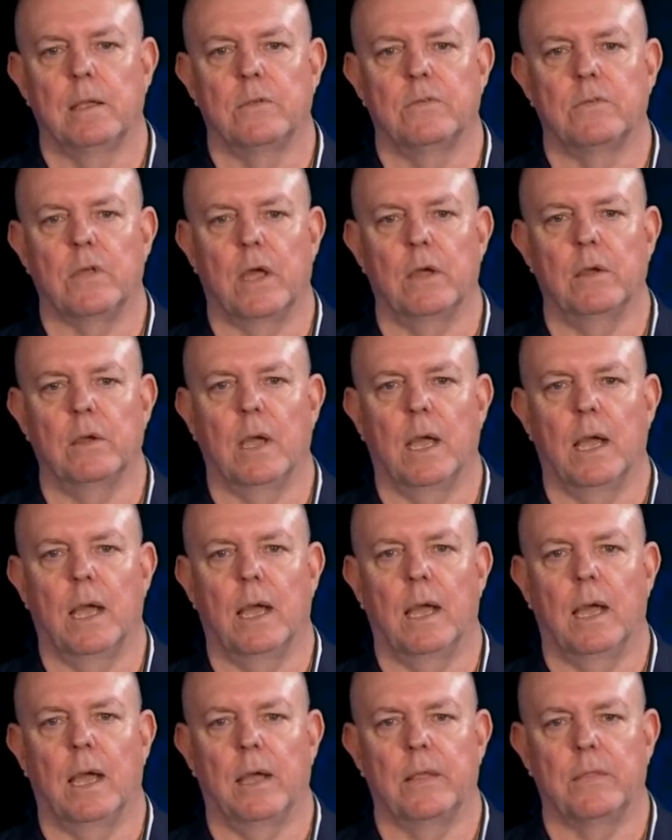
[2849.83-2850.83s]
So
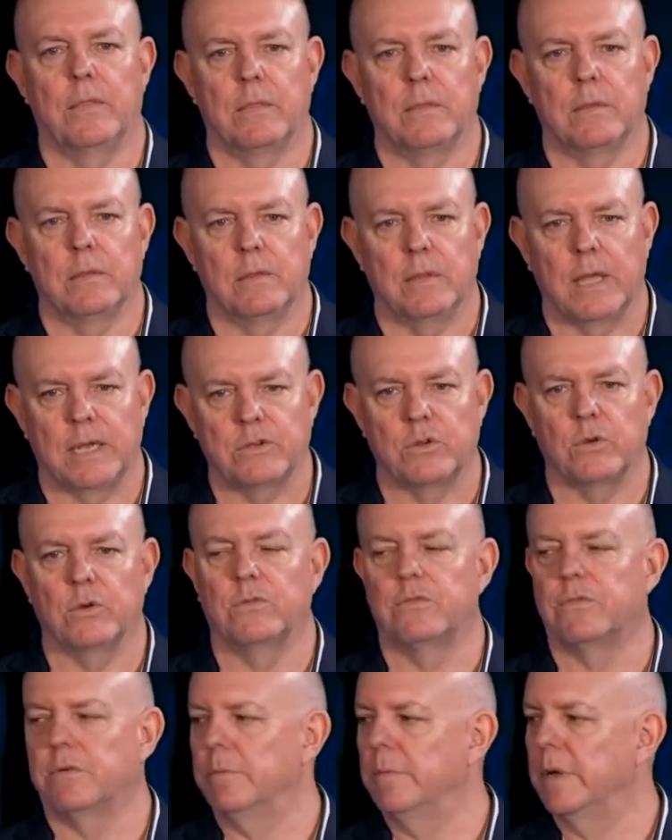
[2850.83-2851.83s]
that's
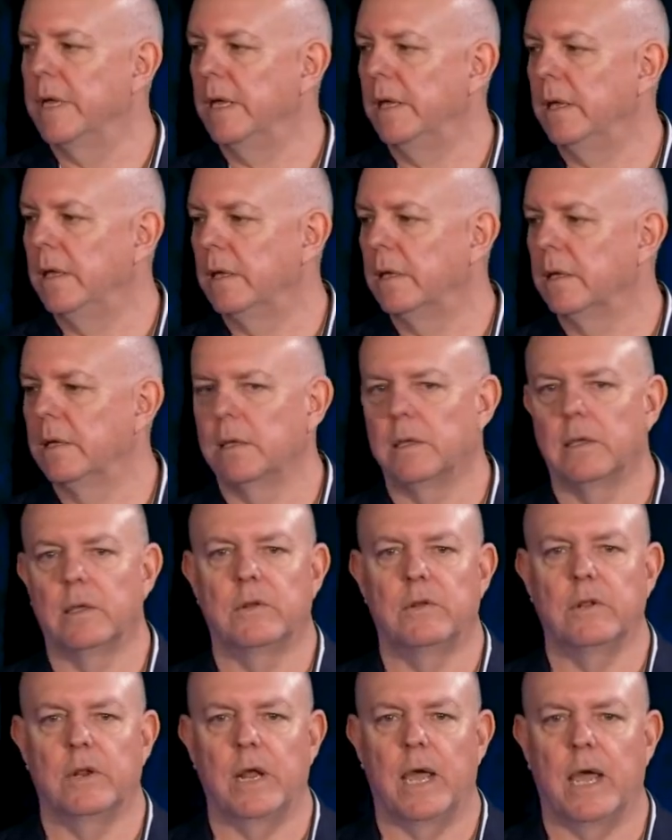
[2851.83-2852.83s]
all from me
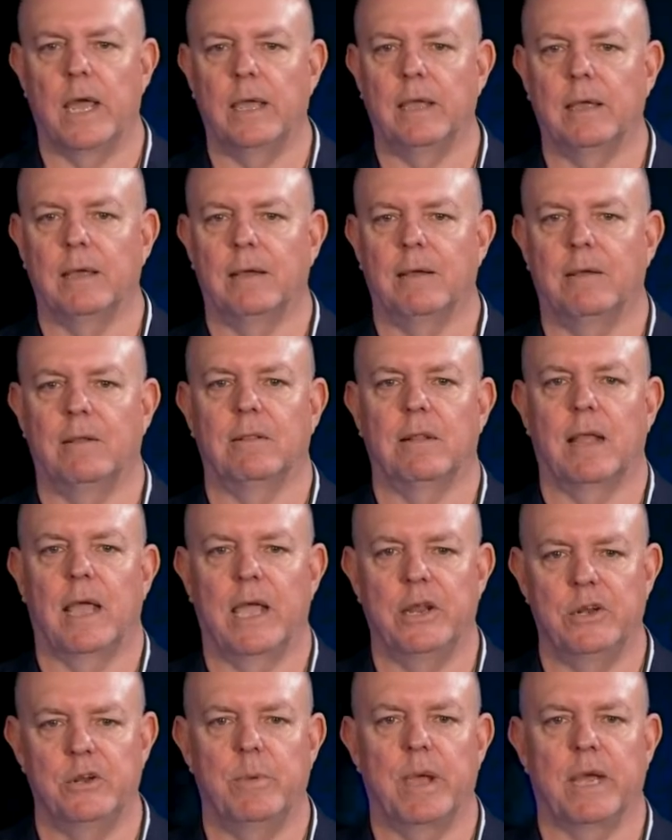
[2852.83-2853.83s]
today. I'll
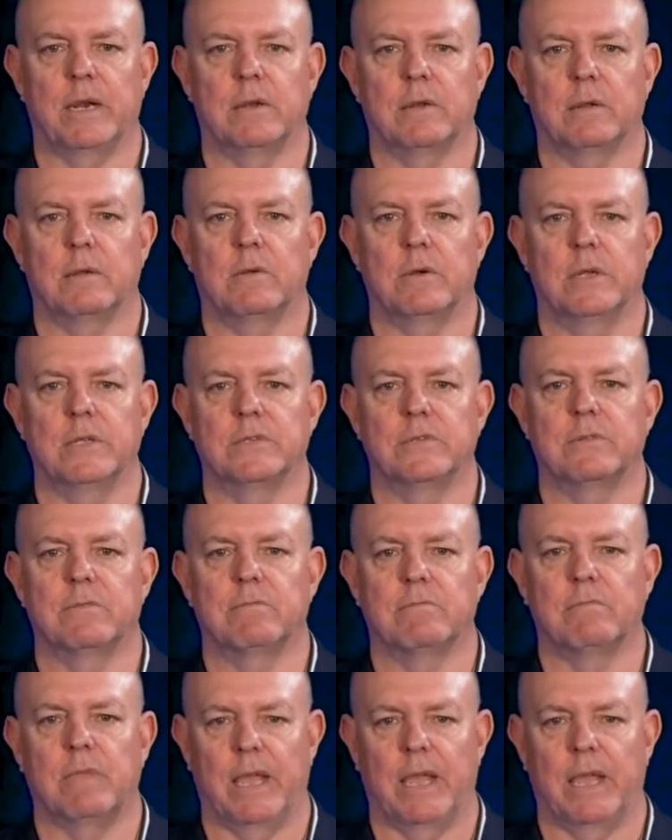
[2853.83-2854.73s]
hand you back to Chris.